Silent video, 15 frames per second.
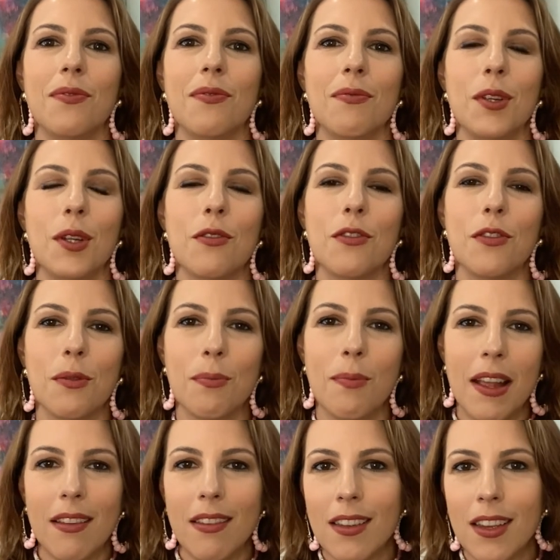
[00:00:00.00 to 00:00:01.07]
beautiful
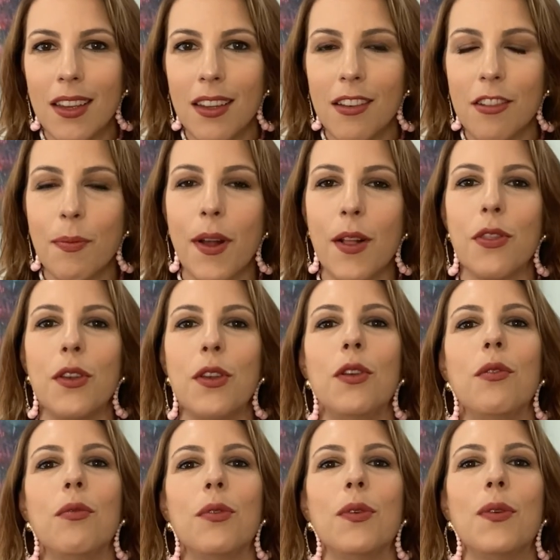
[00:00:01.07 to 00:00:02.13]
message about the new
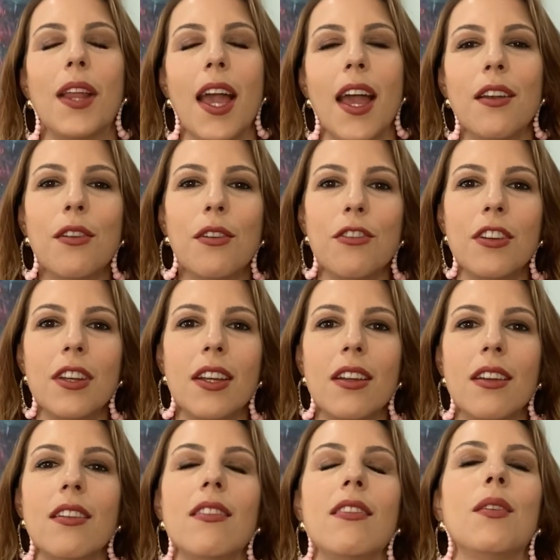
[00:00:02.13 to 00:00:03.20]
moon
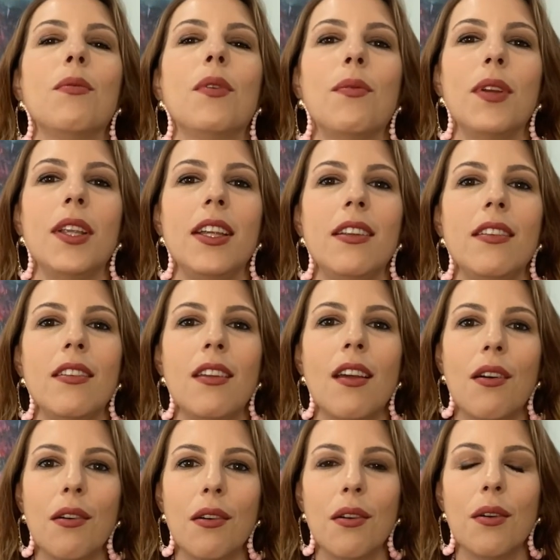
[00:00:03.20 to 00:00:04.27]
energies and what we need to
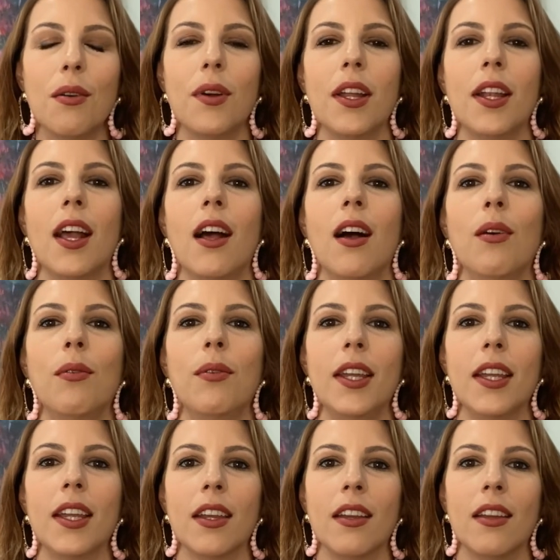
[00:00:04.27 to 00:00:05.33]
know and how we
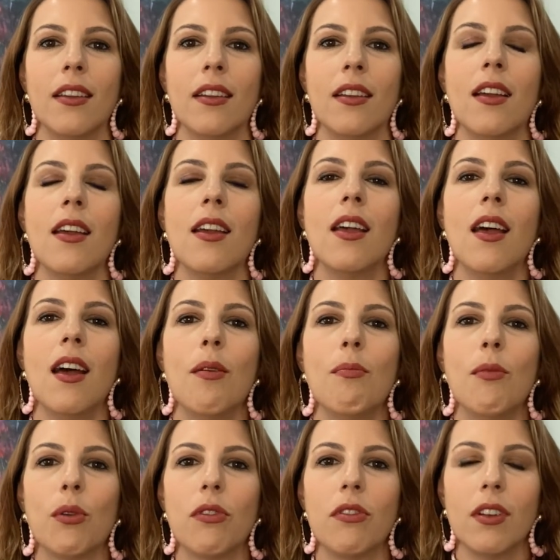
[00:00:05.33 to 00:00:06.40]
can
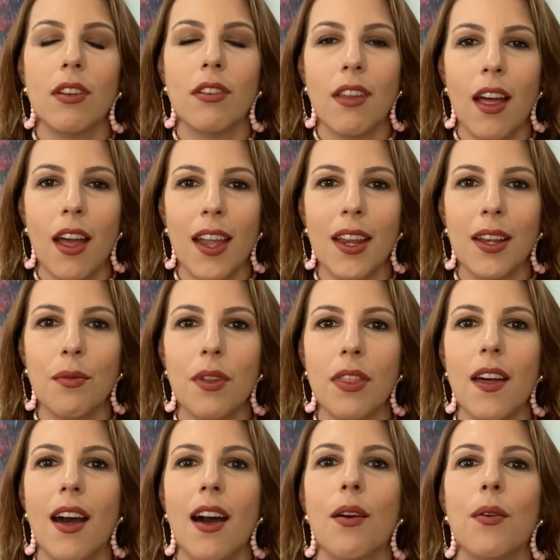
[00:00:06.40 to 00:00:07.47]
most align with
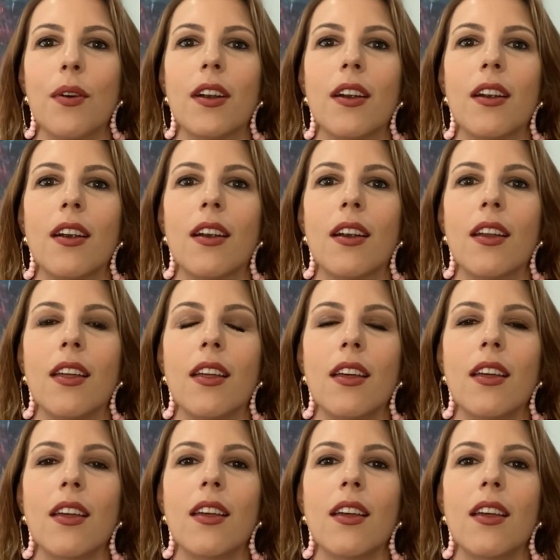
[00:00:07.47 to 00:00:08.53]
our
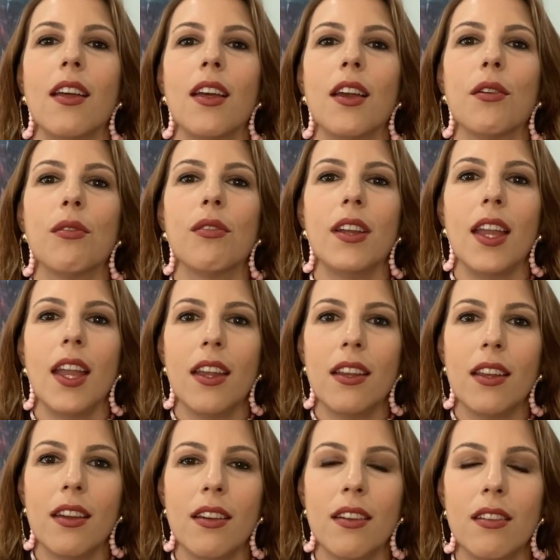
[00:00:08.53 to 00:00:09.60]

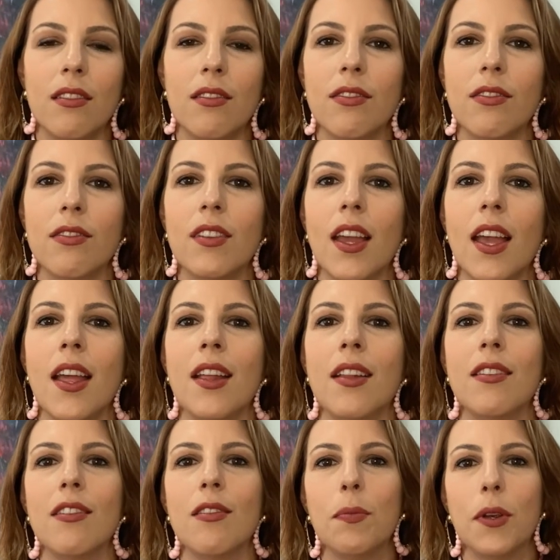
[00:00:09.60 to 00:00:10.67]
creative
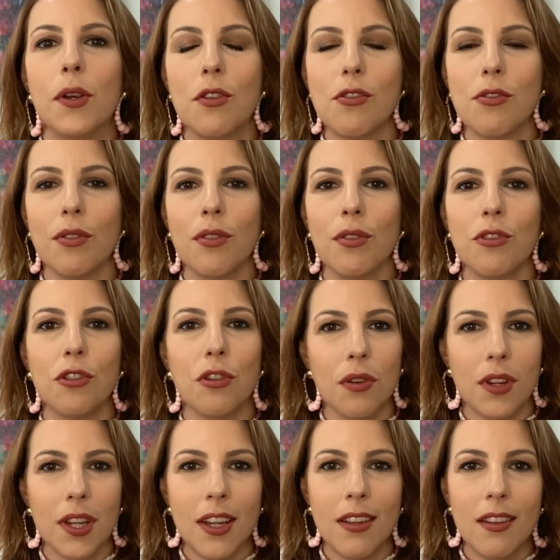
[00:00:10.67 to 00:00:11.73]
and spiritual
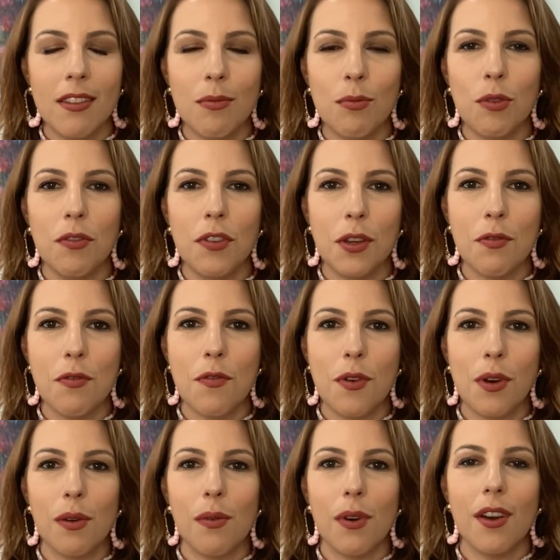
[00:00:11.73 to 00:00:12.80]
journeys moving
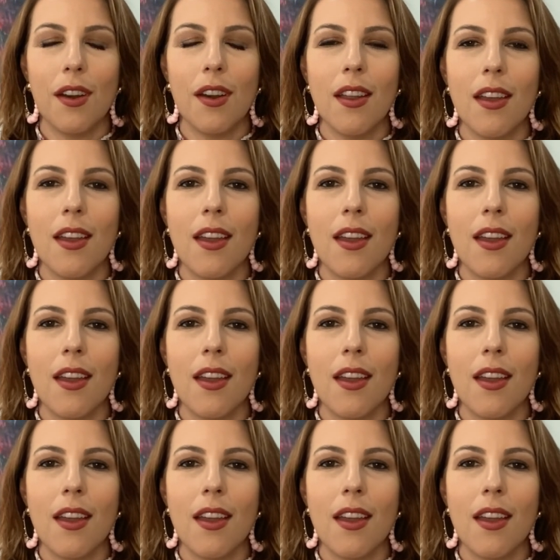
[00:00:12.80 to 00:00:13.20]
forward.